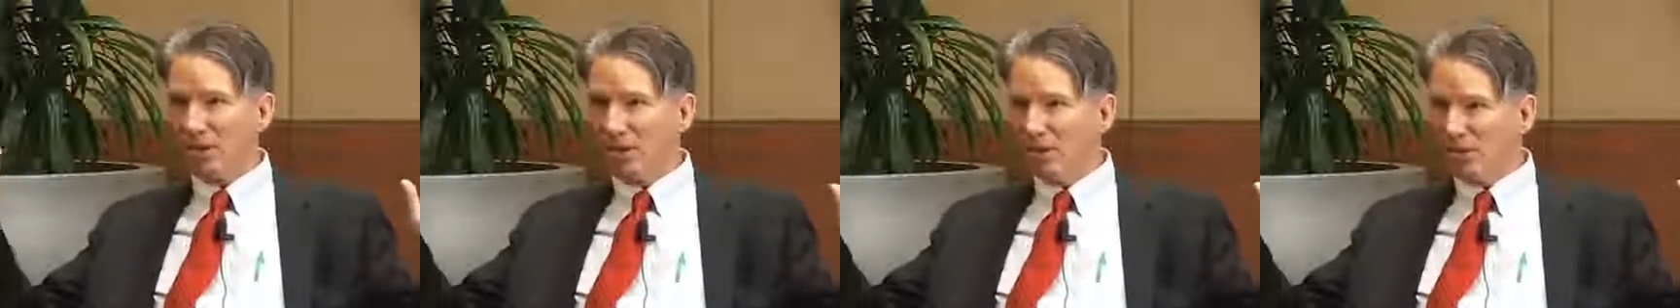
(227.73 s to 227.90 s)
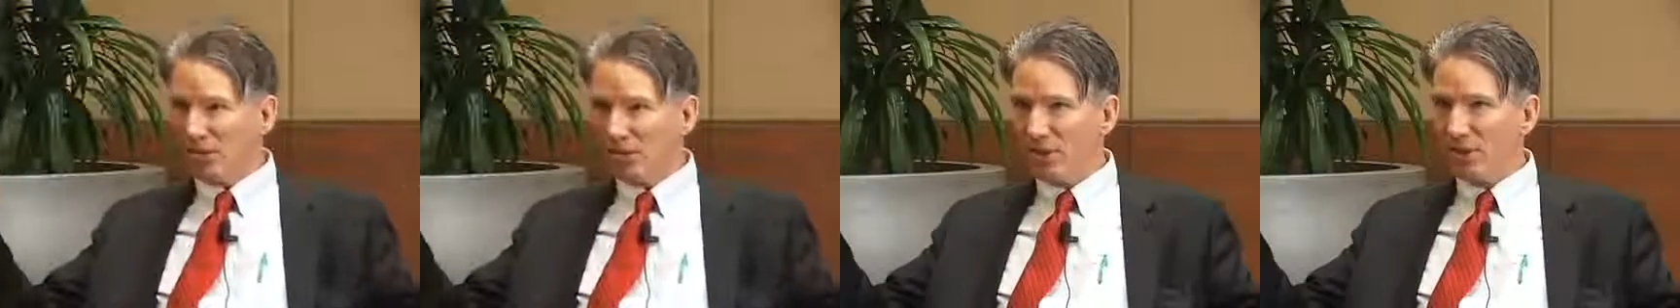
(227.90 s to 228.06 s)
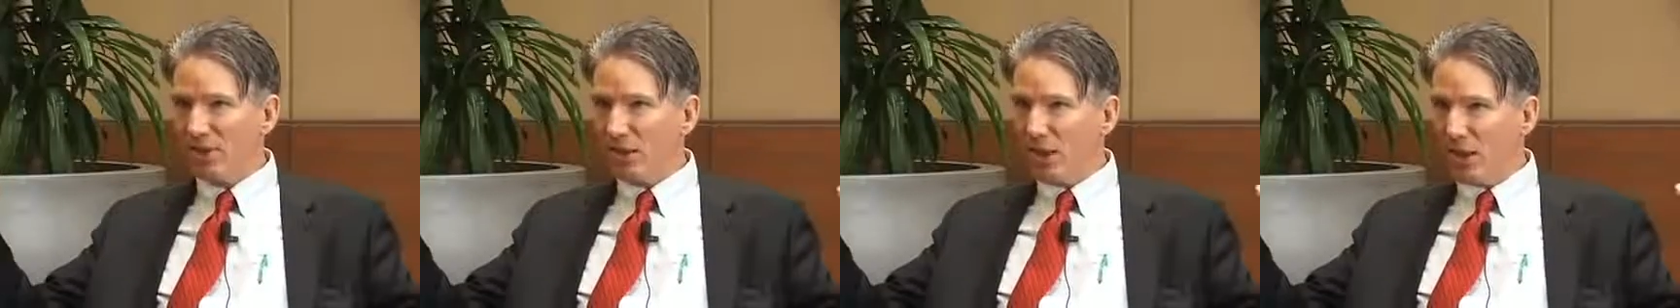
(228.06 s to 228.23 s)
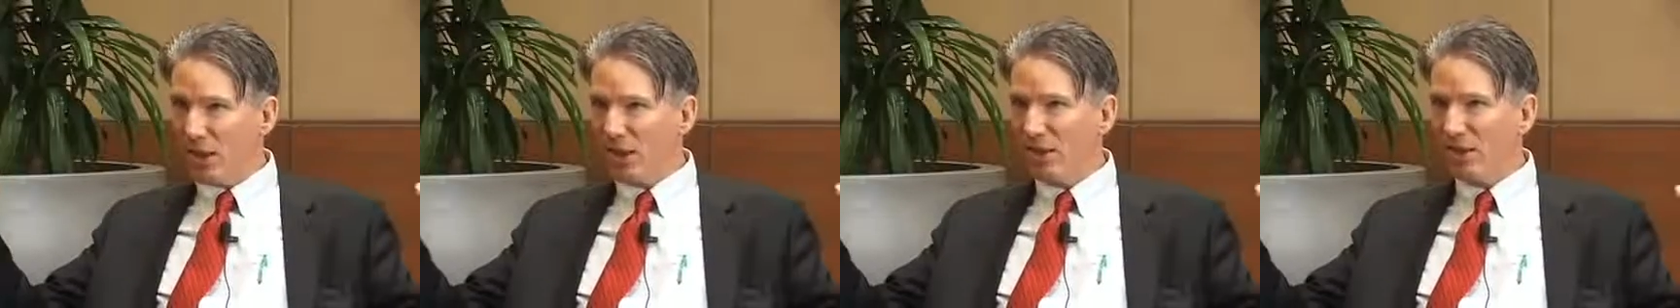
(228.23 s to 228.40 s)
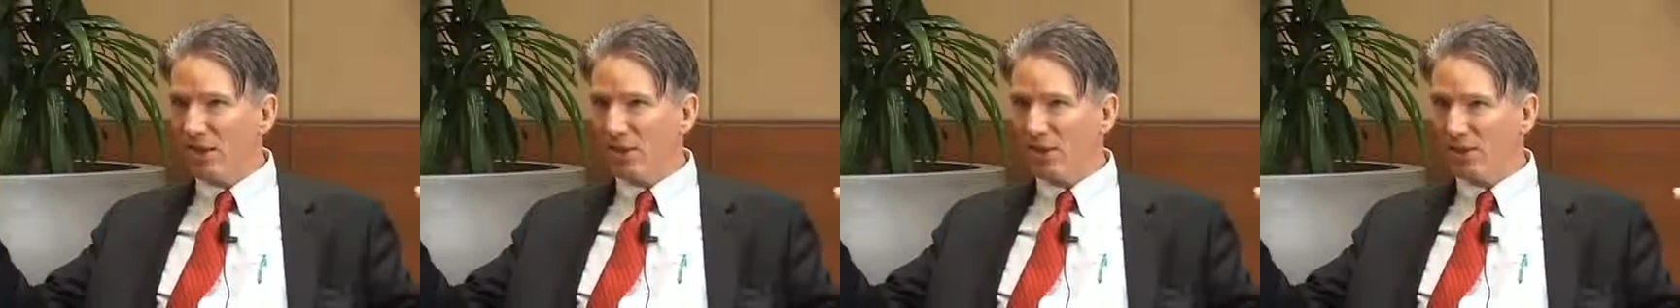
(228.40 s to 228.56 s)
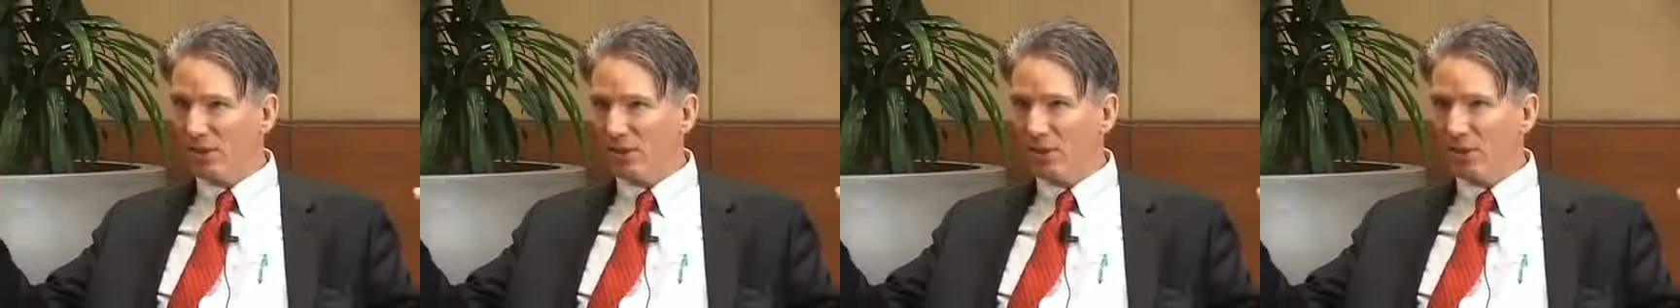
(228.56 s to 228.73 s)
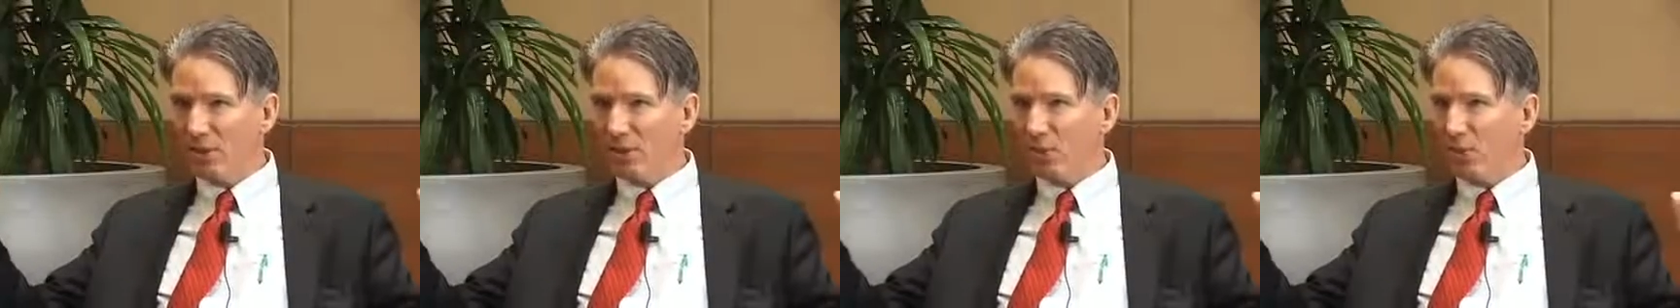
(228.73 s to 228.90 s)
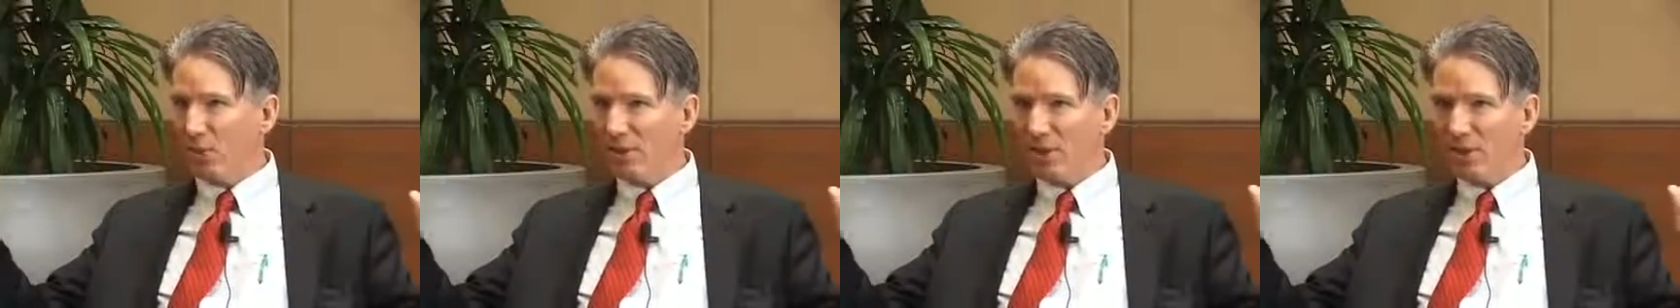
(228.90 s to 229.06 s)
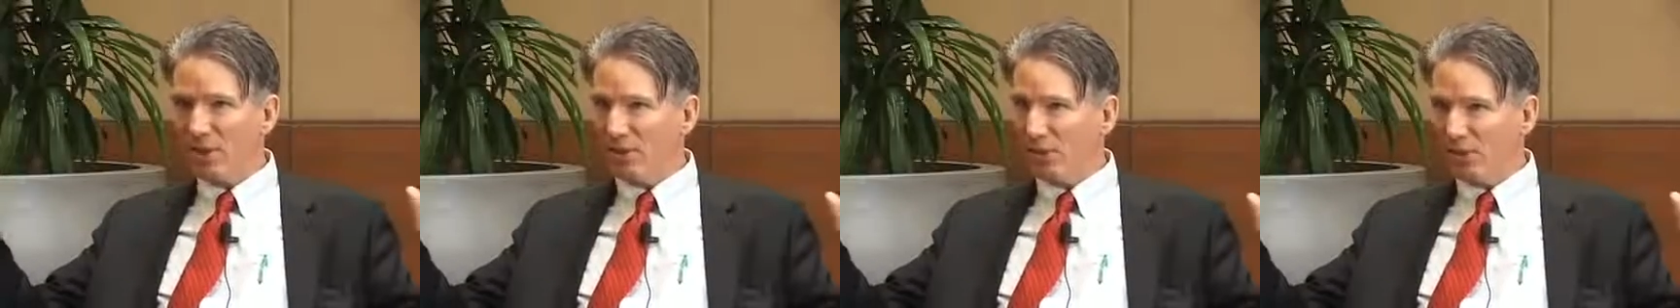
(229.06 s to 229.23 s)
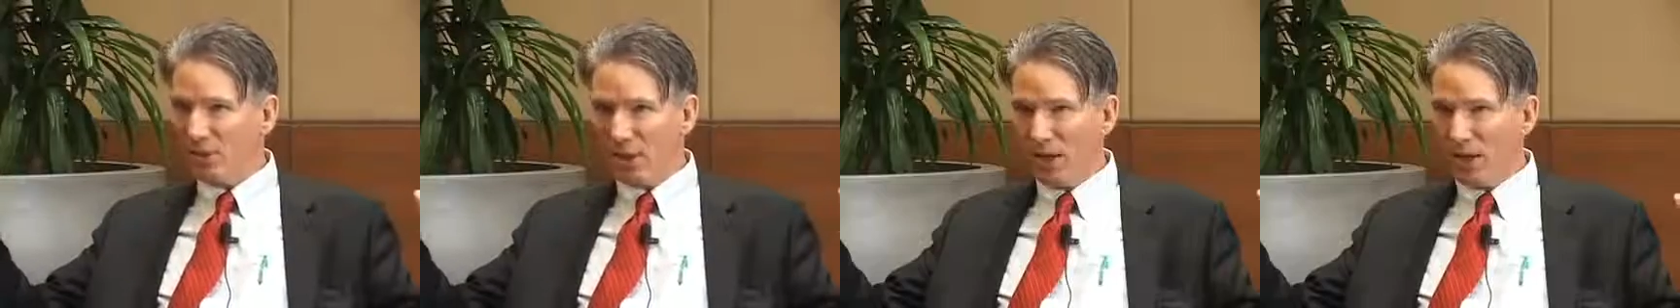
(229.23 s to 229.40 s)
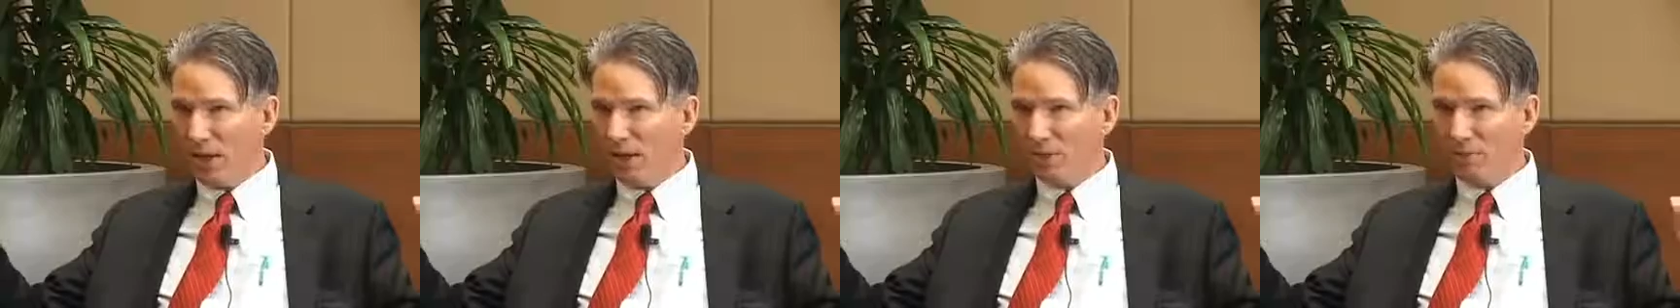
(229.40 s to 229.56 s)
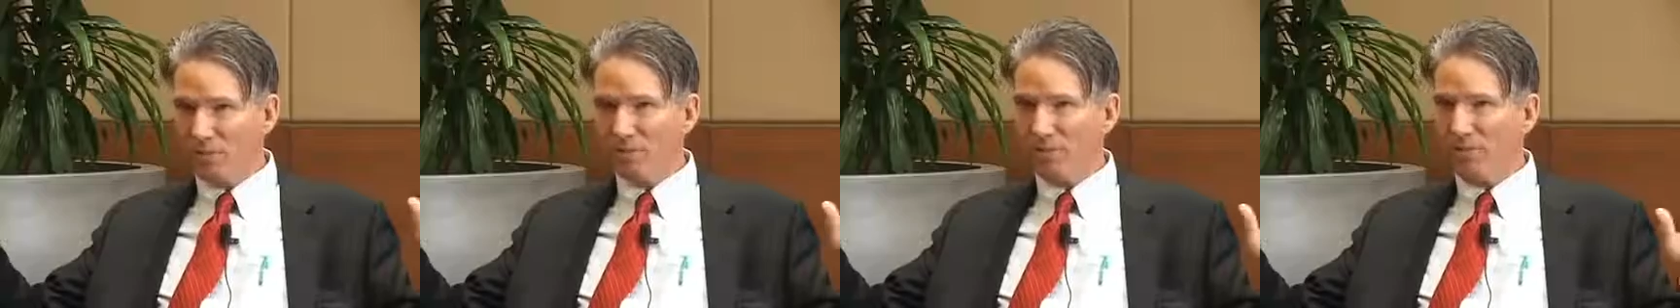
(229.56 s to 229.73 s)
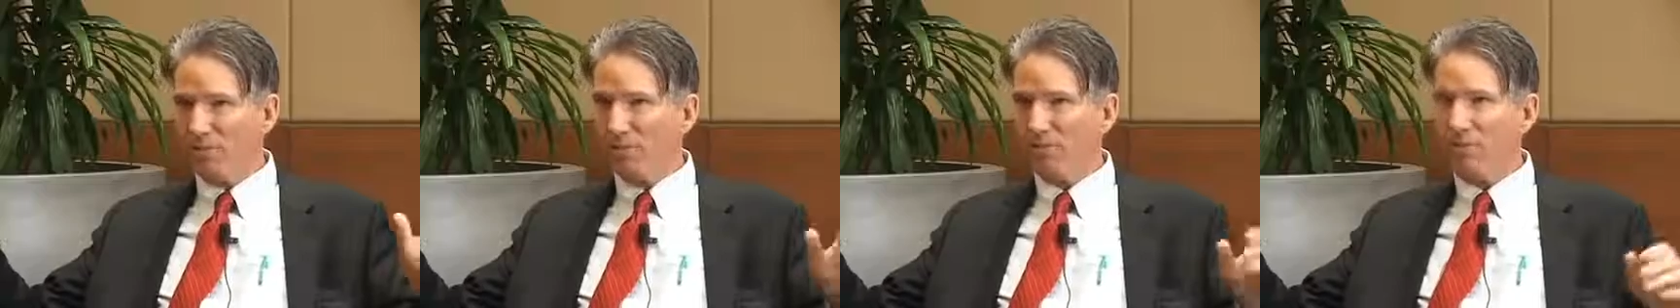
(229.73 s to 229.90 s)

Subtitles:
listening audience here, we need your help.